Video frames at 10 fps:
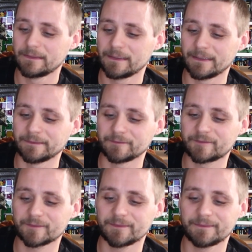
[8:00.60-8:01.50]
and,
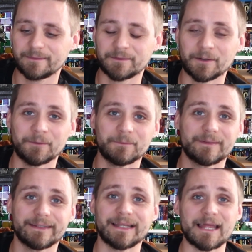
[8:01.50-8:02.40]
you know,
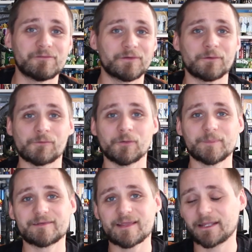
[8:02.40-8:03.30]
you're leveling her up,
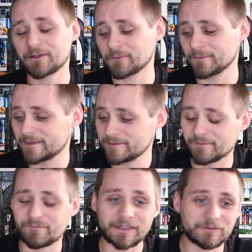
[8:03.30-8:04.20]
you're taking her on these
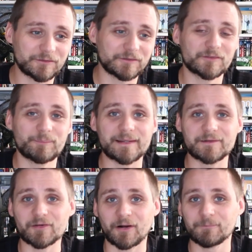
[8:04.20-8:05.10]
adventures,
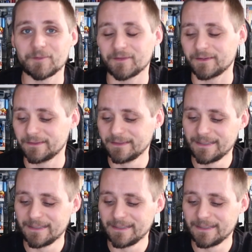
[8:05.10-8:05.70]
spending time with her,